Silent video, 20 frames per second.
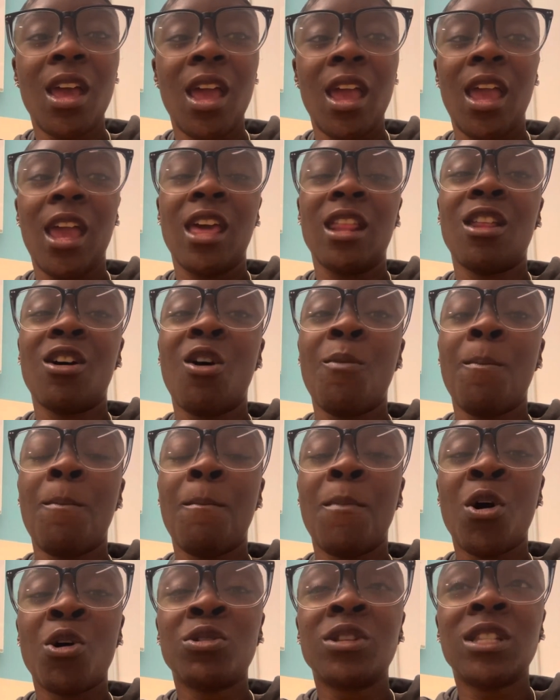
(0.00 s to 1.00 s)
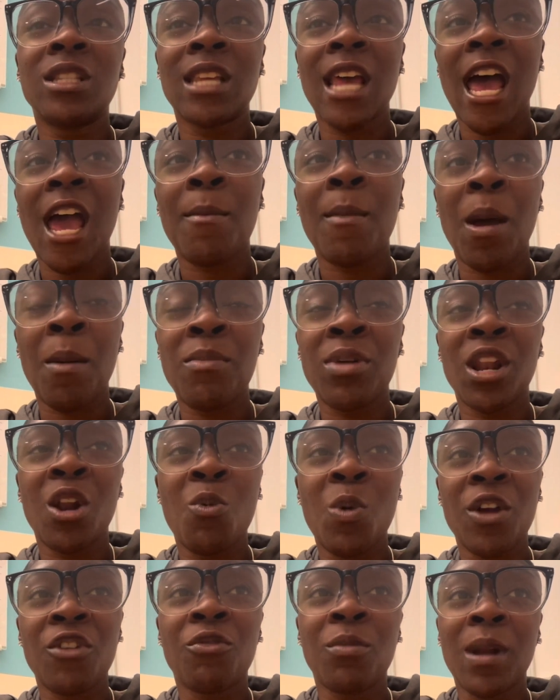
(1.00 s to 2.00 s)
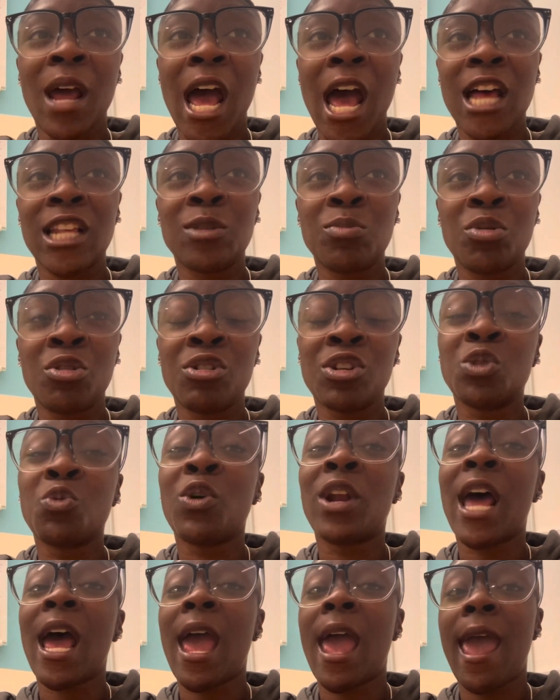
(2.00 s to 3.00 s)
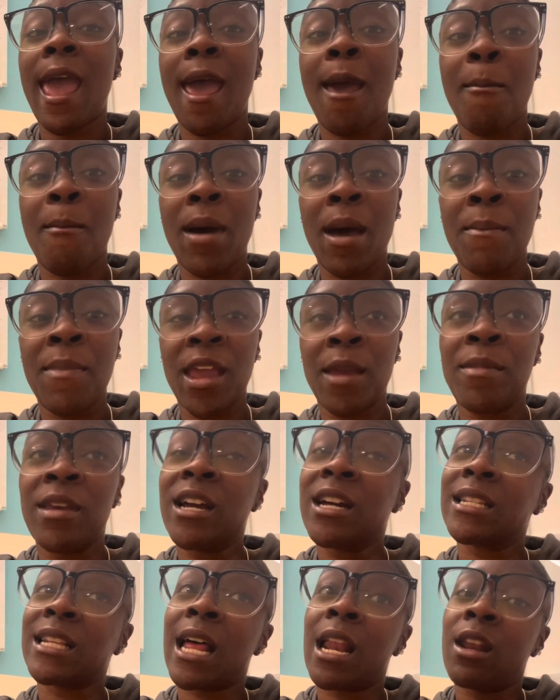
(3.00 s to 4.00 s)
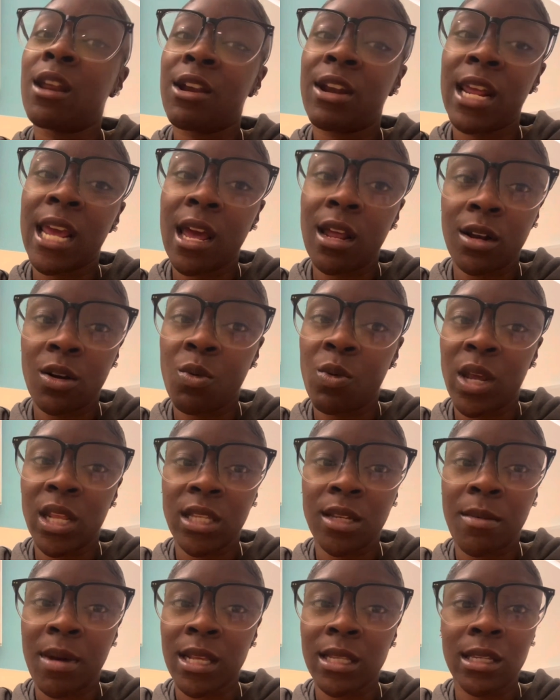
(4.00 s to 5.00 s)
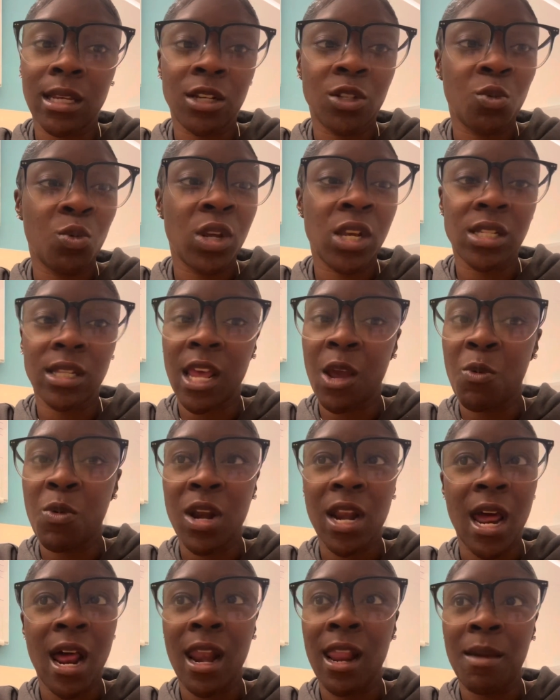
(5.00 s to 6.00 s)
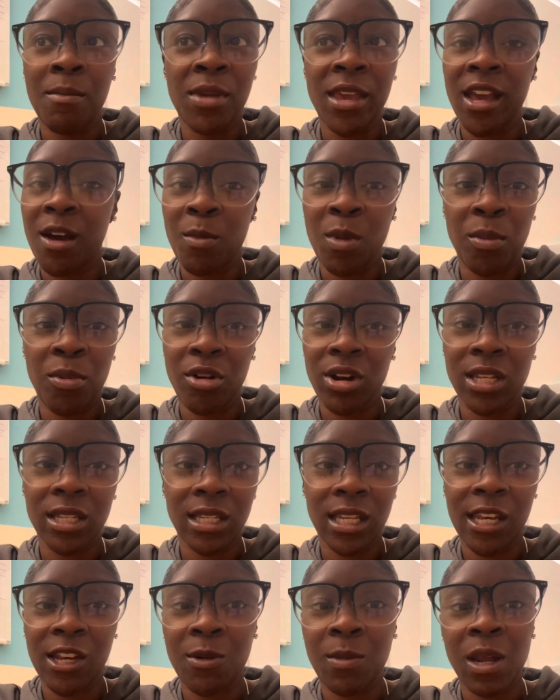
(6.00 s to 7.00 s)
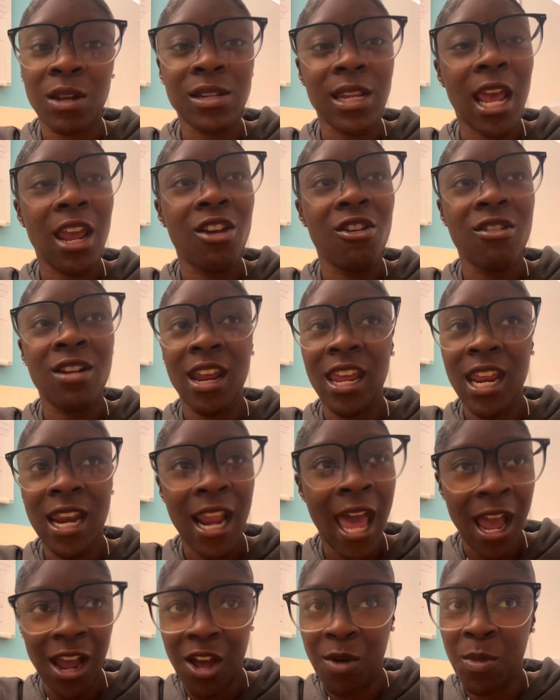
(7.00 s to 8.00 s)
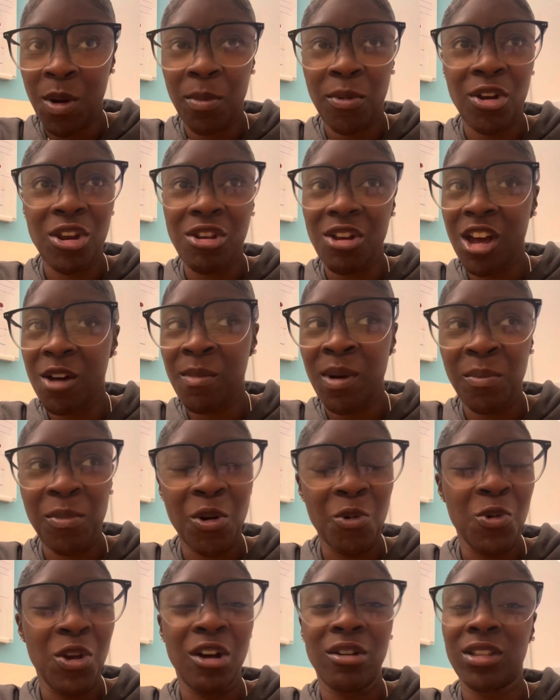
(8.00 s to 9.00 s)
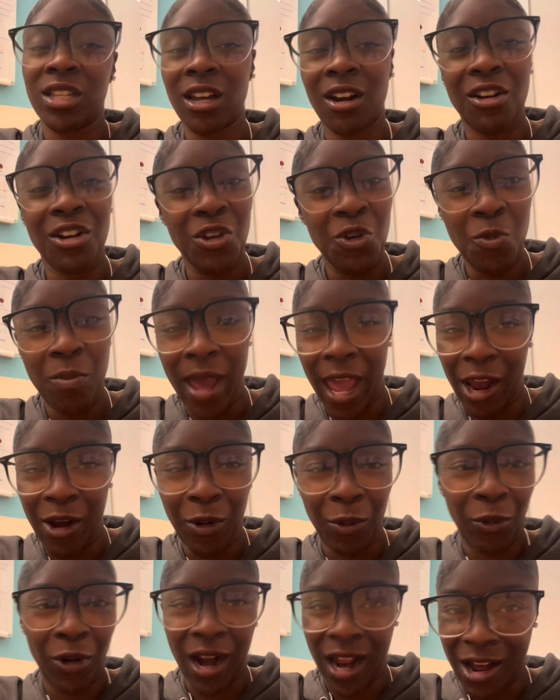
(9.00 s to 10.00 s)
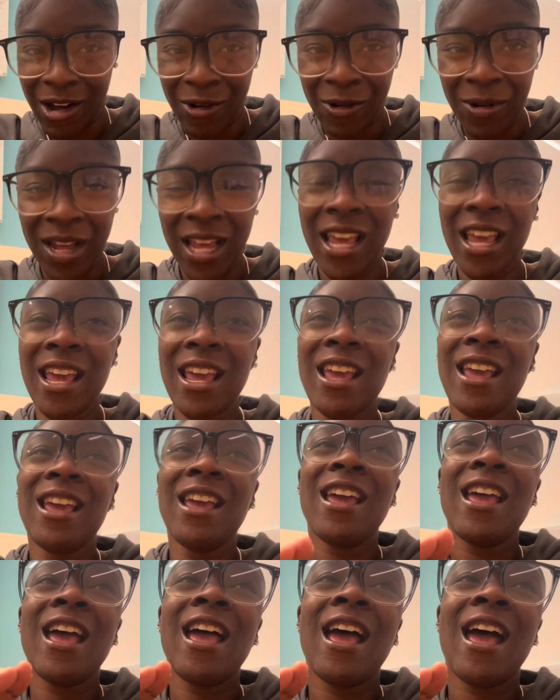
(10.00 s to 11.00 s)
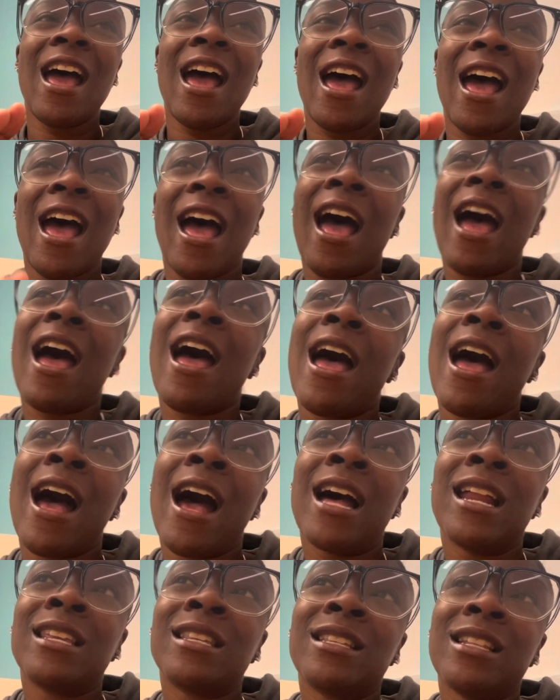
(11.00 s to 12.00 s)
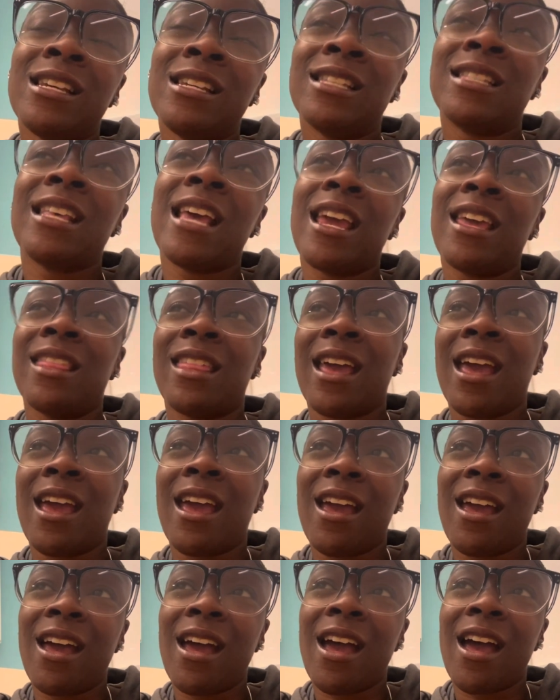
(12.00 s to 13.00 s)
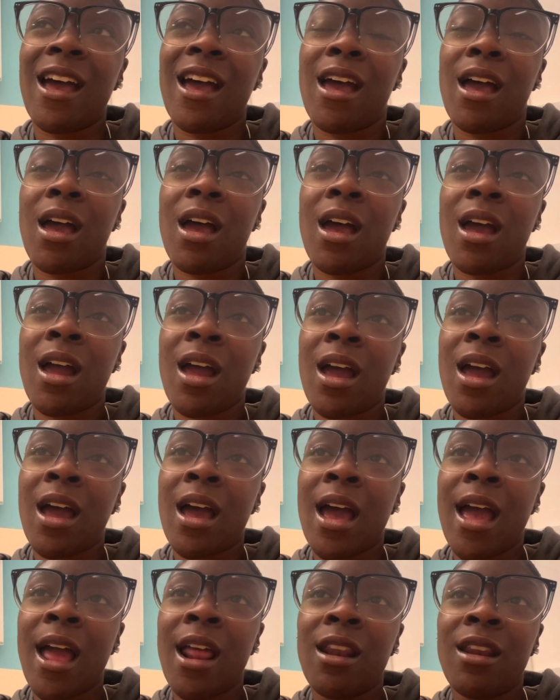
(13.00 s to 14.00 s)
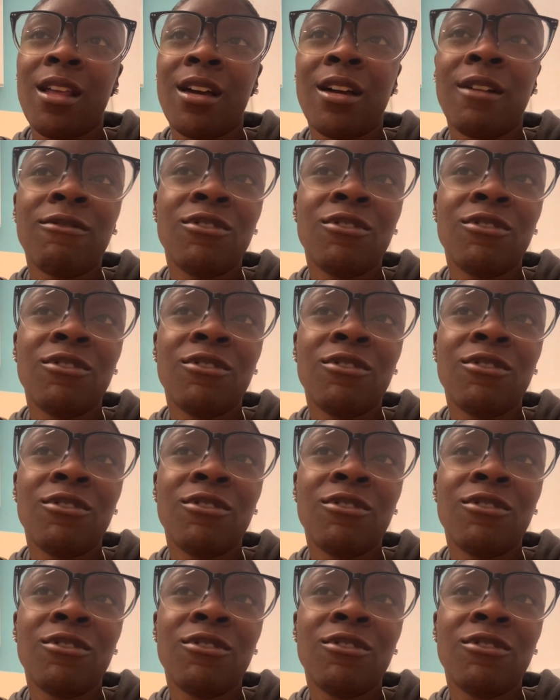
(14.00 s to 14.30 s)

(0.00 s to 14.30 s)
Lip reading: And the most time I've been away from the hospital is when I had my baby, because I literally had to wait till my 6 weeks. They would not let me come up here to see him. They was like, you cannot come up here. You come up here, we're going to turn you back around. Honestly say that I love